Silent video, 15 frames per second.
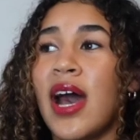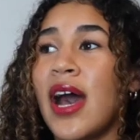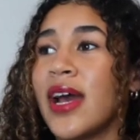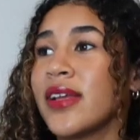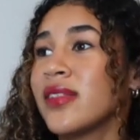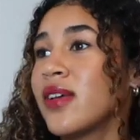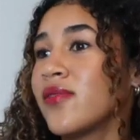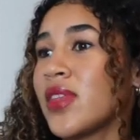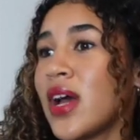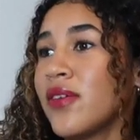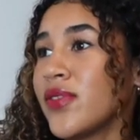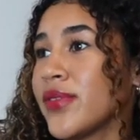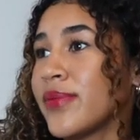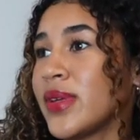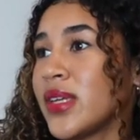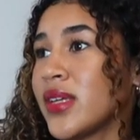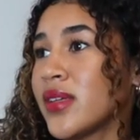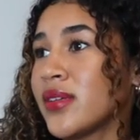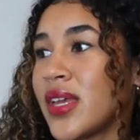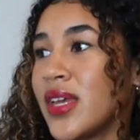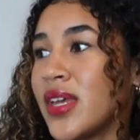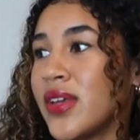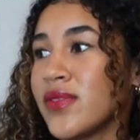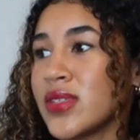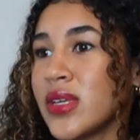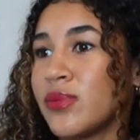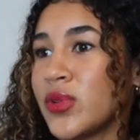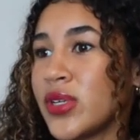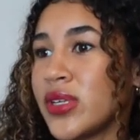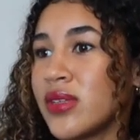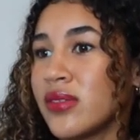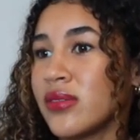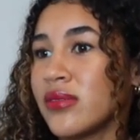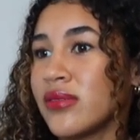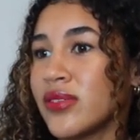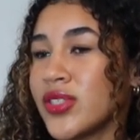I'd love that for me. If someone